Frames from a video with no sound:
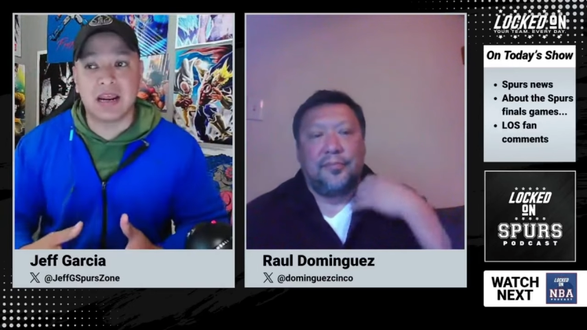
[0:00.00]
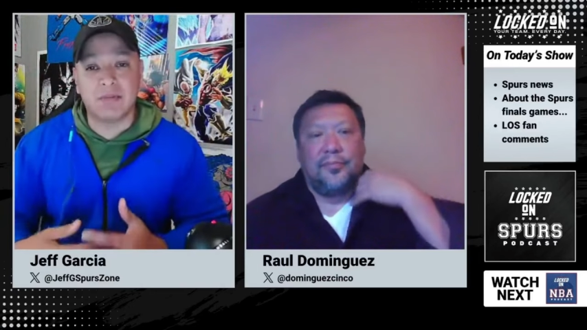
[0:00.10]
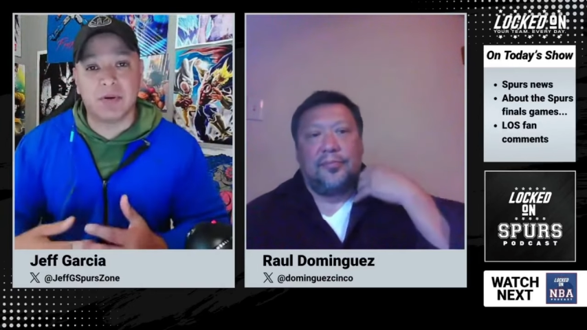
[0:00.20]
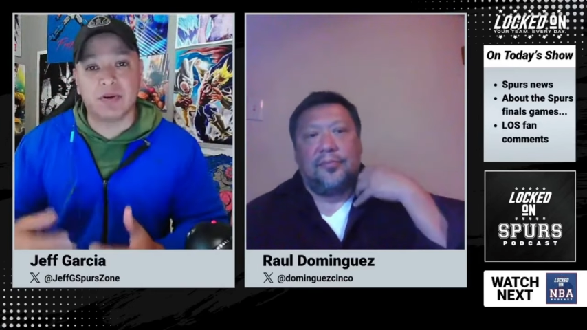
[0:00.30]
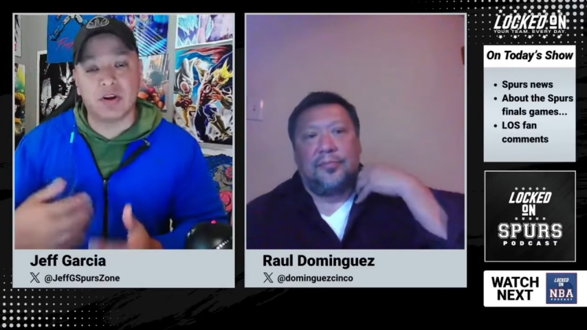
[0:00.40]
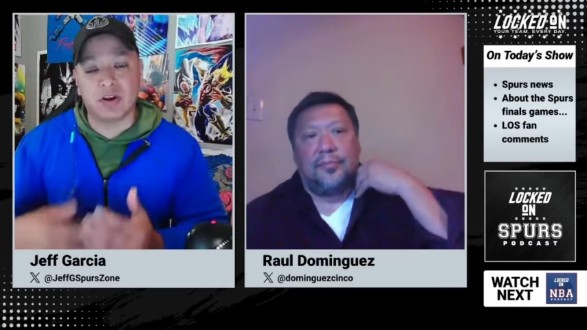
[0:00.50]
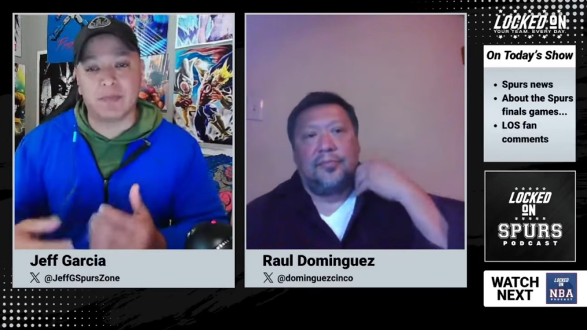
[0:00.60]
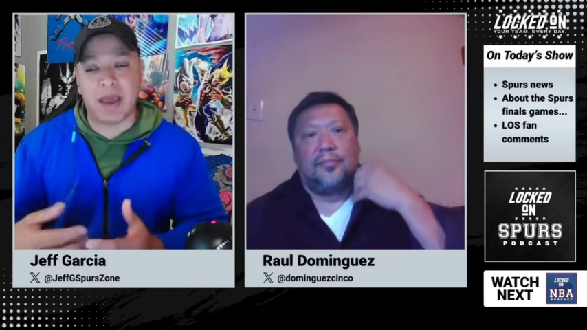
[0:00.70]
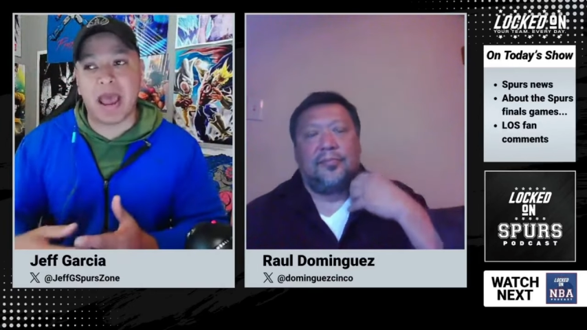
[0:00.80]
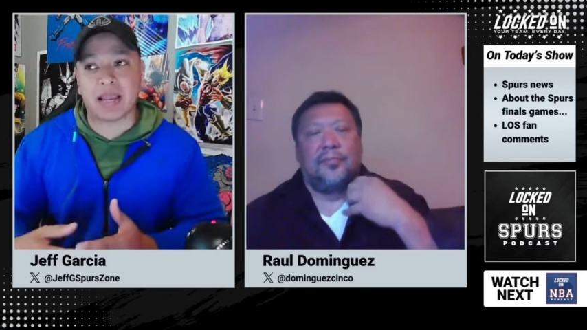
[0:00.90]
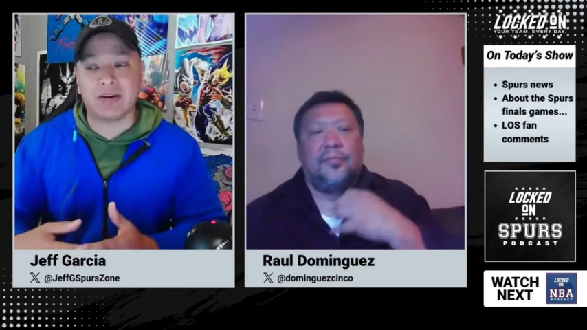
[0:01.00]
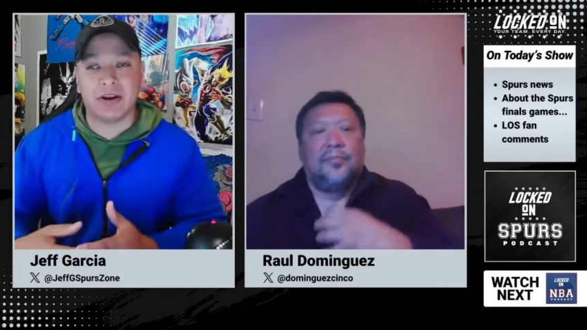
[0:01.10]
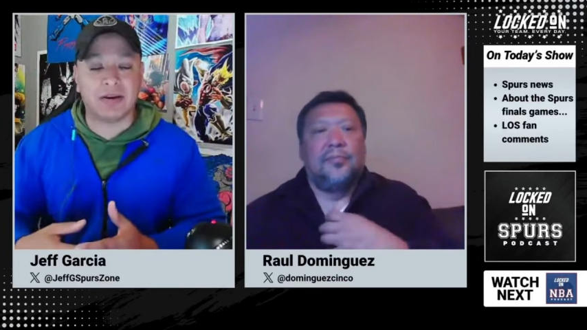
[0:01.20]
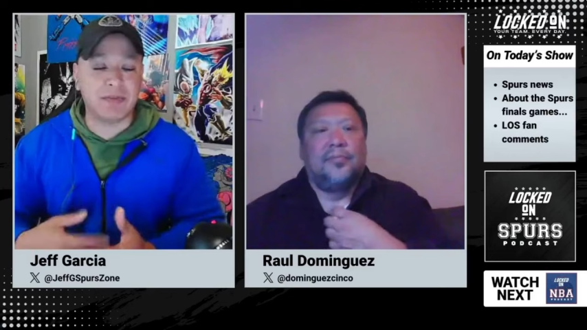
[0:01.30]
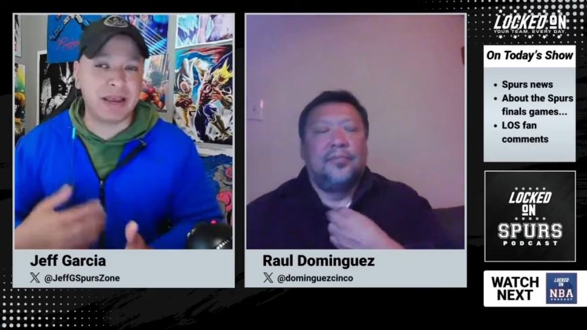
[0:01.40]
Speaker 1: But when you look back, you're
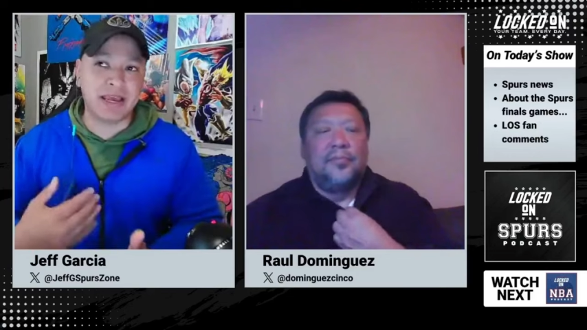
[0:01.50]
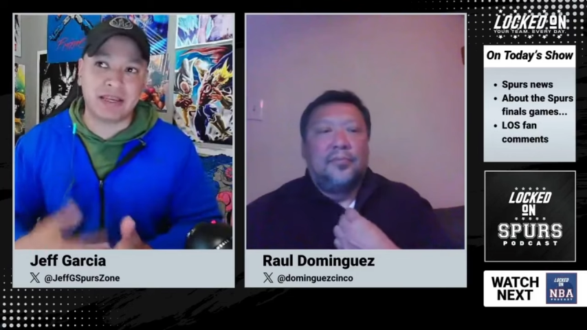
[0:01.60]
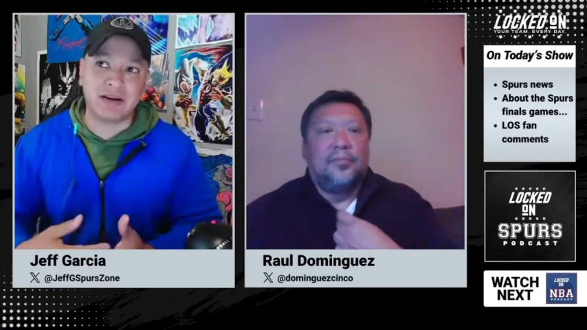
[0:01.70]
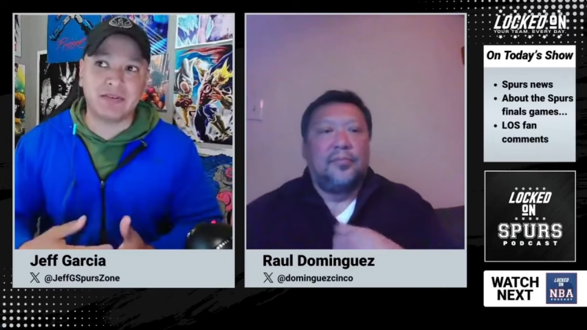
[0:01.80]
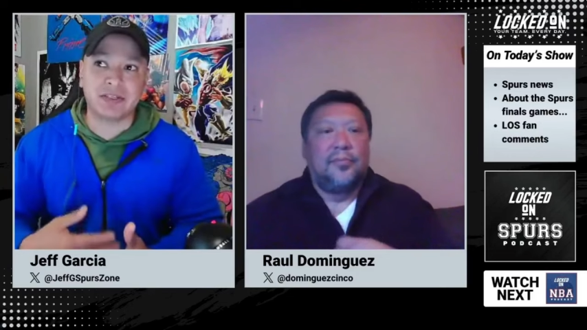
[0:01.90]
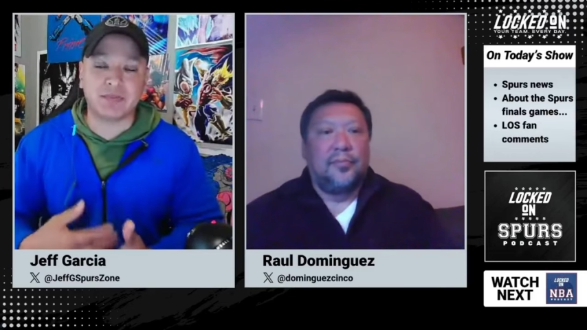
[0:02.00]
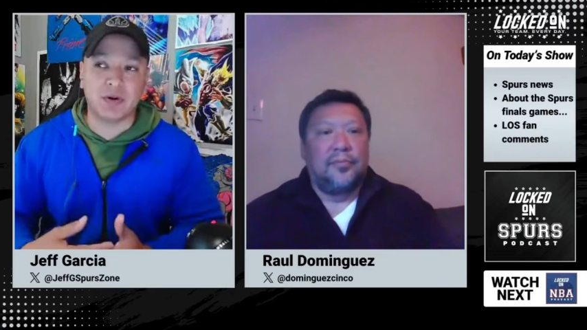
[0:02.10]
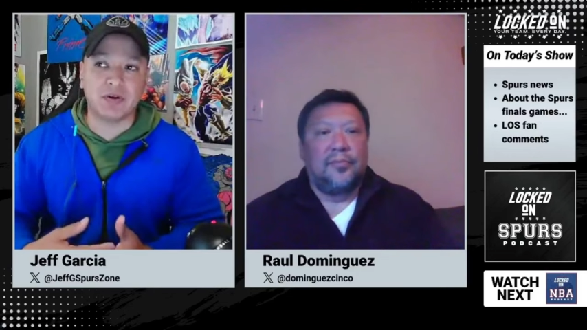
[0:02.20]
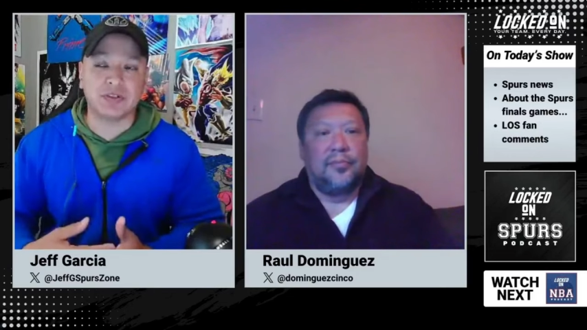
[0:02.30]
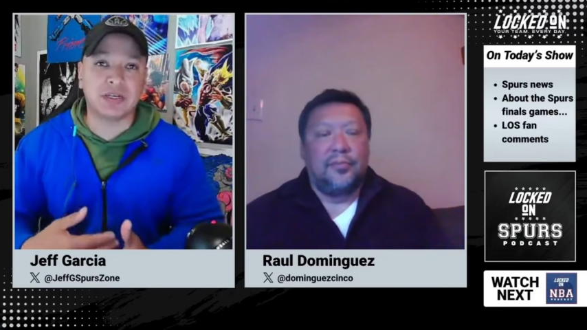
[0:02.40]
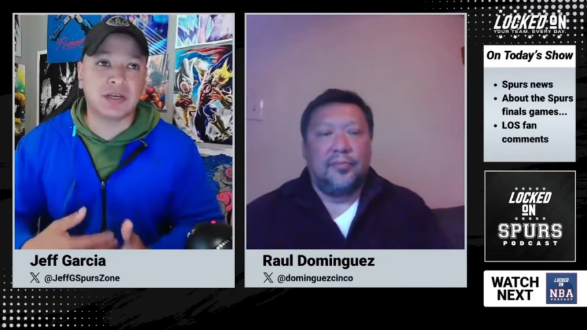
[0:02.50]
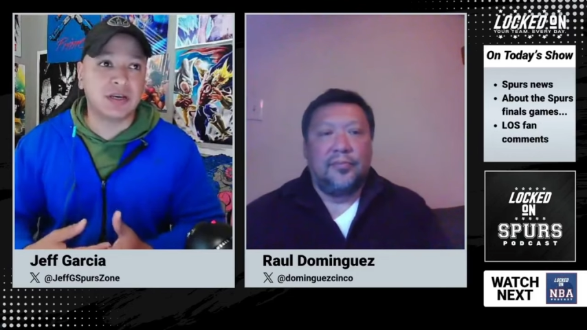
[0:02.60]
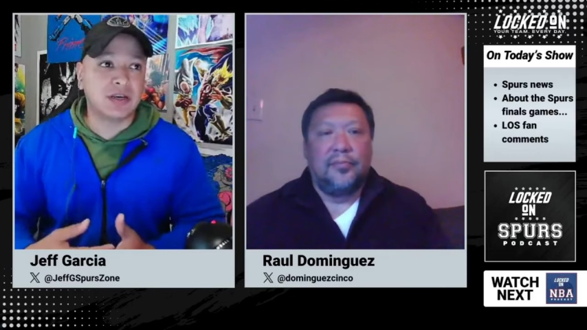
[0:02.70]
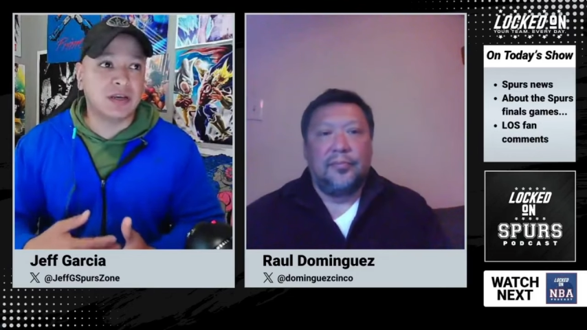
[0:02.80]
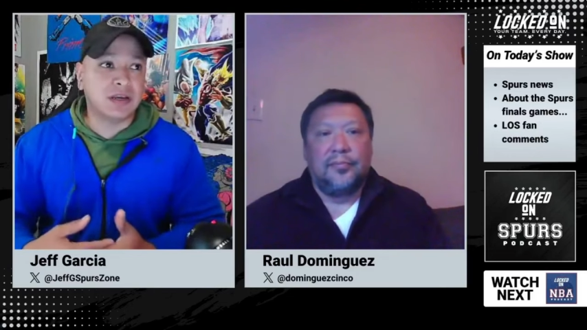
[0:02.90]
like, man, you know, the Spurs
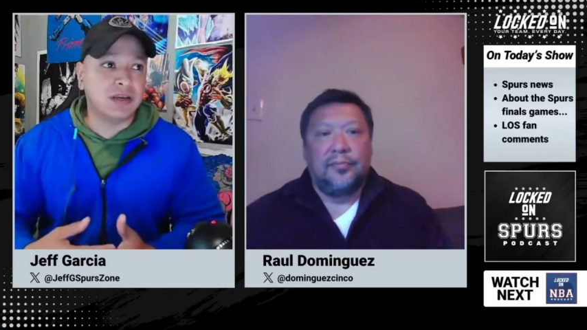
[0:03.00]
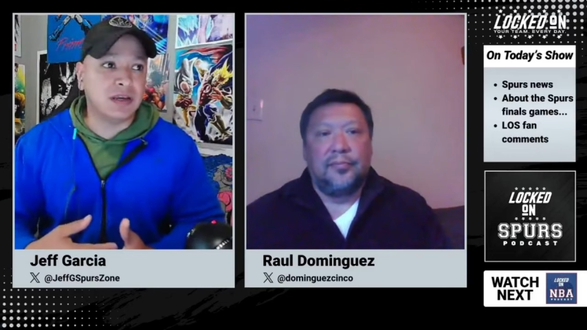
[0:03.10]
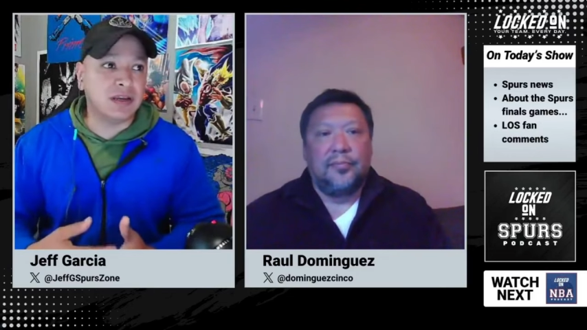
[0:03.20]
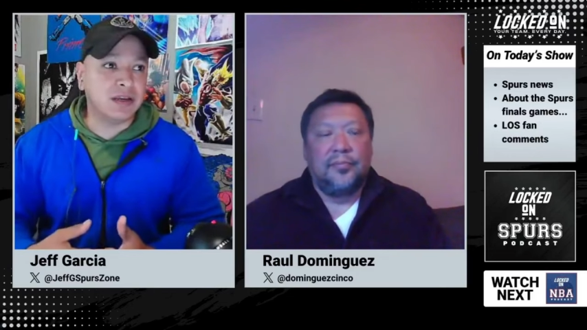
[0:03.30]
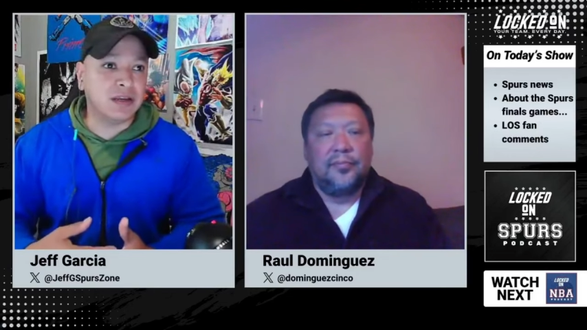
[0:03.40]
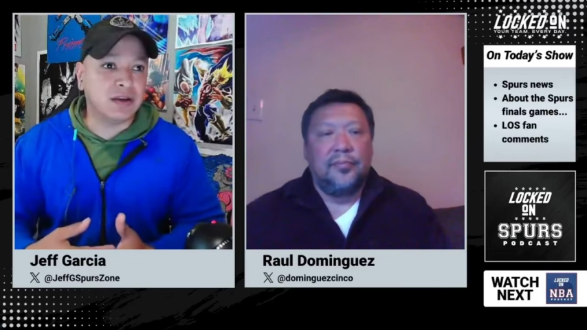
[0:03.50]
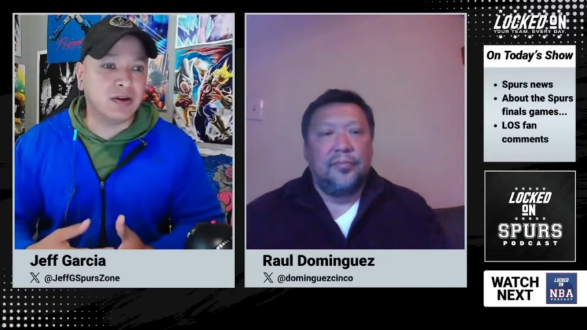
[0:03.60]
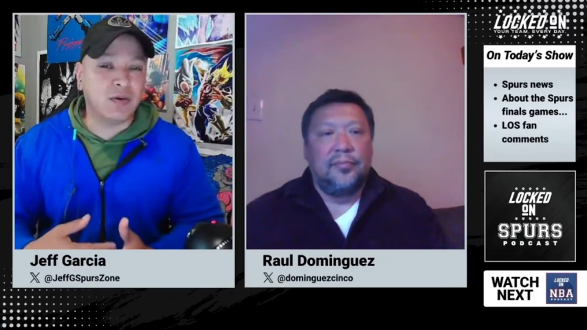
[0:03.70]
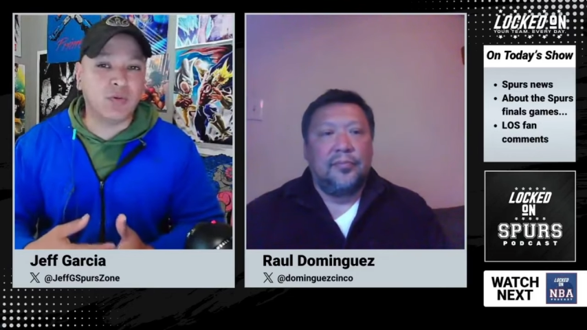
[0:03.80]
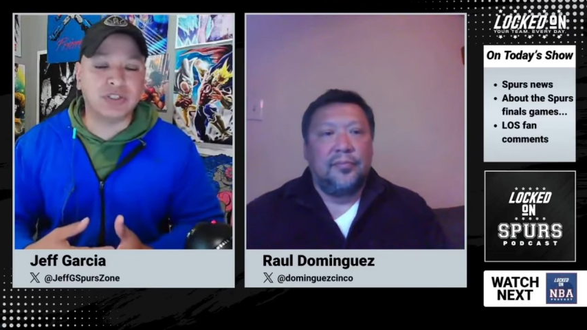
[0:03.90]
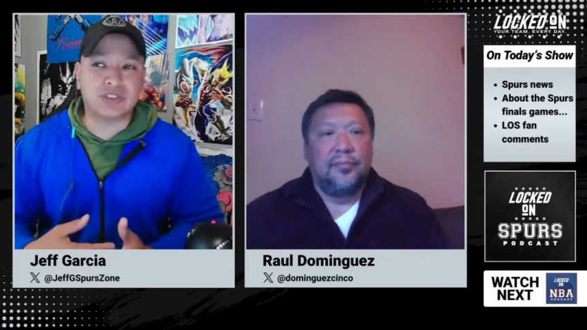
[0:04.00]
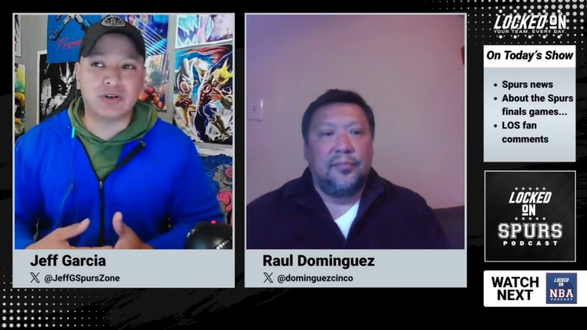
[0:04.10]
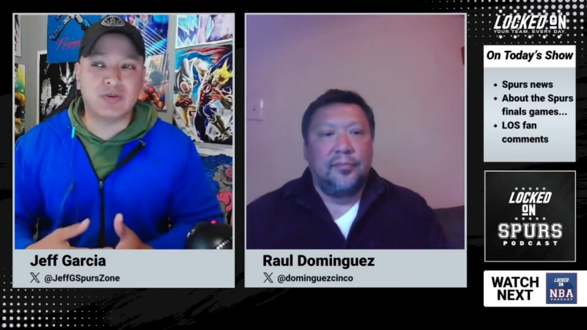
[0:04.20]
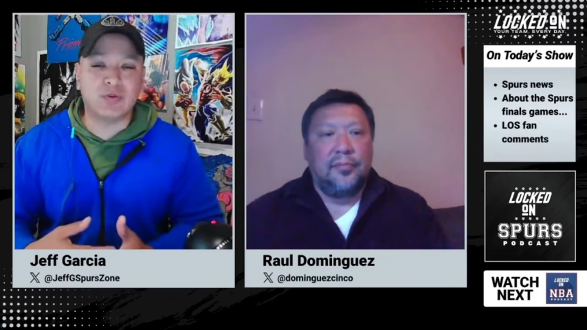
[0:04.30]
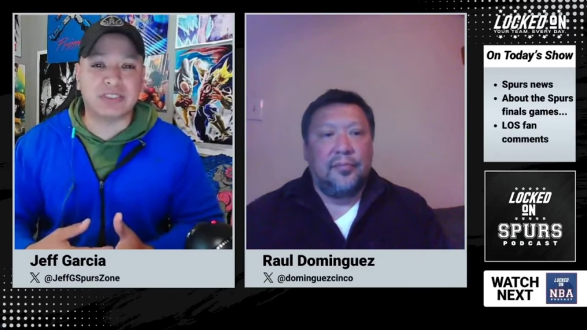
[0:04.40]
you, you know, wish
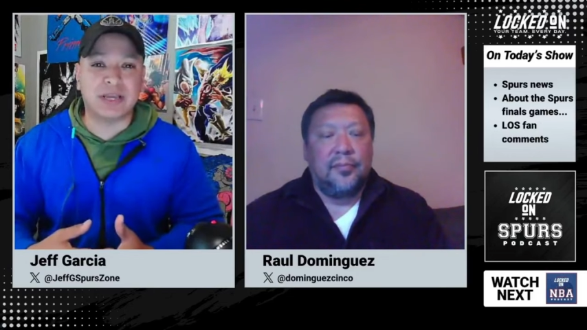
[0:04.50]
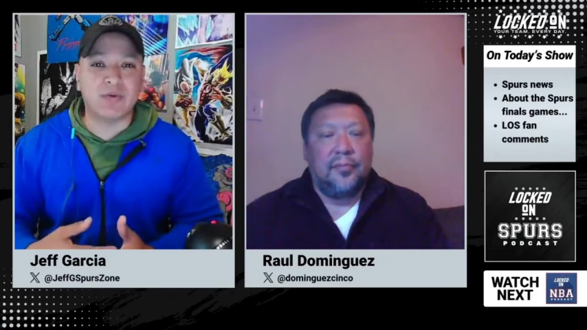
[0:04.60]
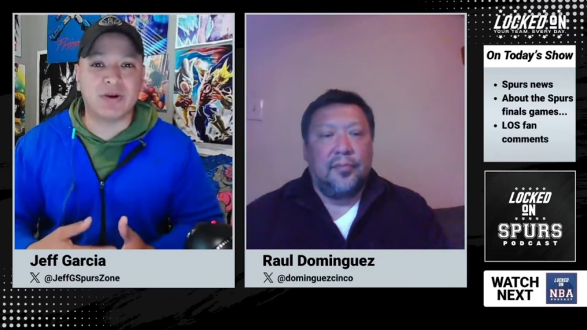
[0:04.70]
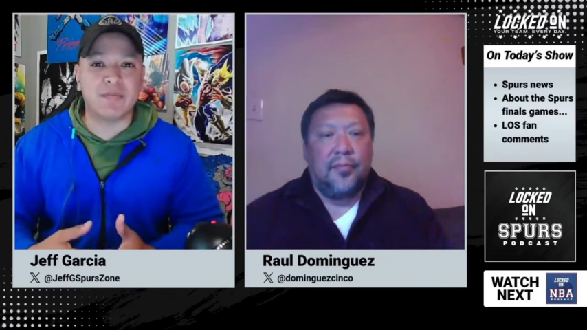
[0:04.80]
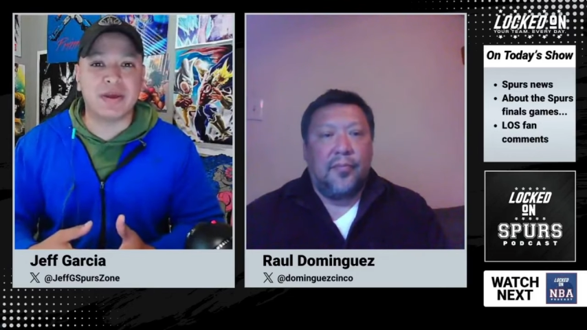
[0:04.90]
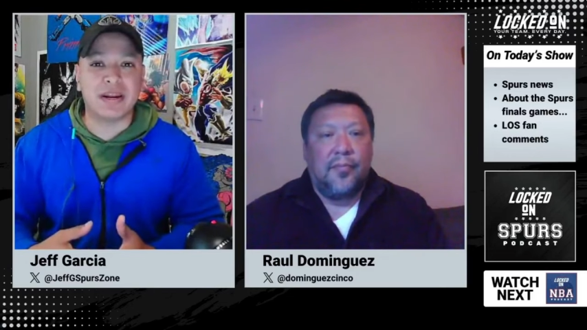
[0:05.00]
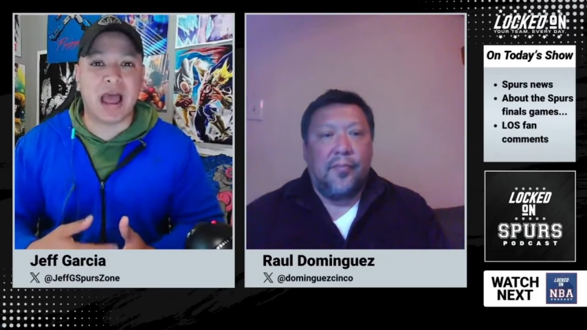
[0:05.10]
wish they would have been.